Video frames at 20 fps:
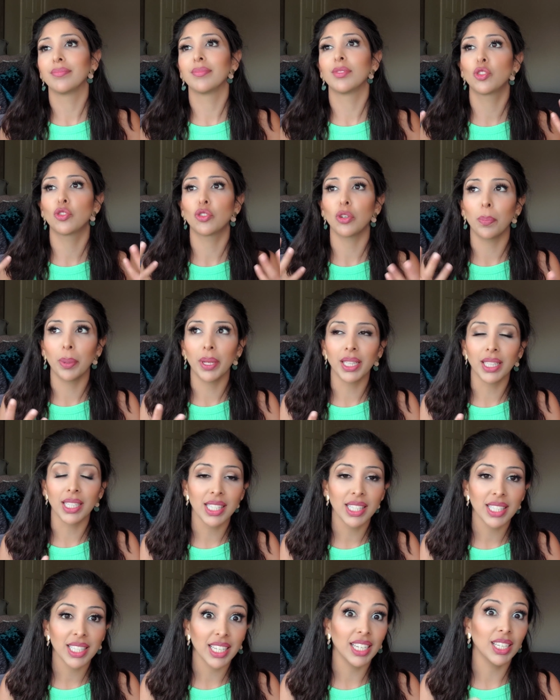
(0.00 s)
stripping the
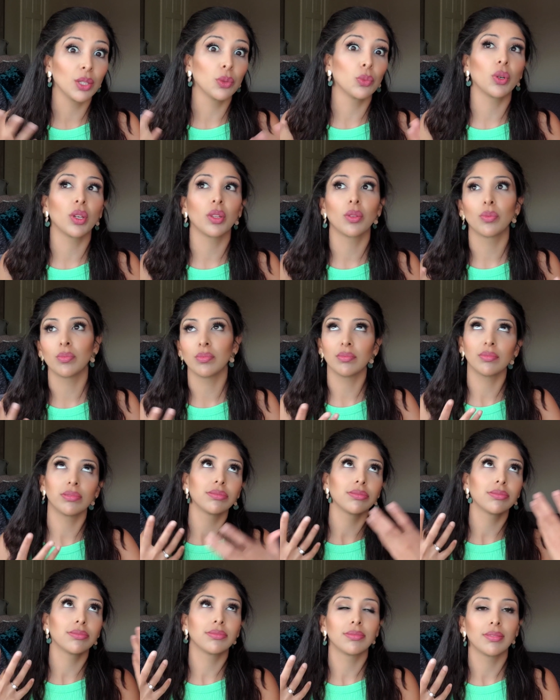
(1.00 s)
skin with
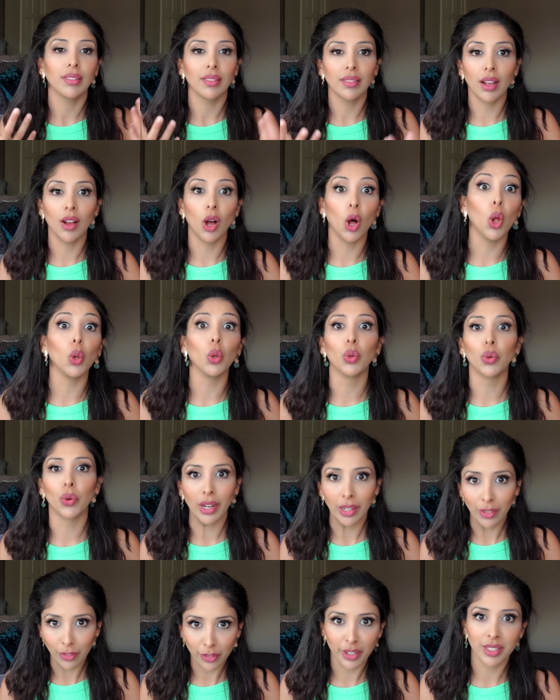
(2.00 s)
a whole
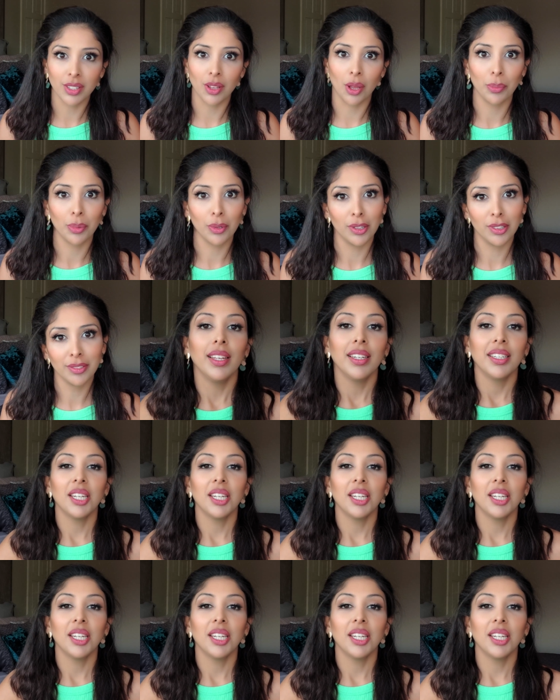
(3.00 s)
grain, for example.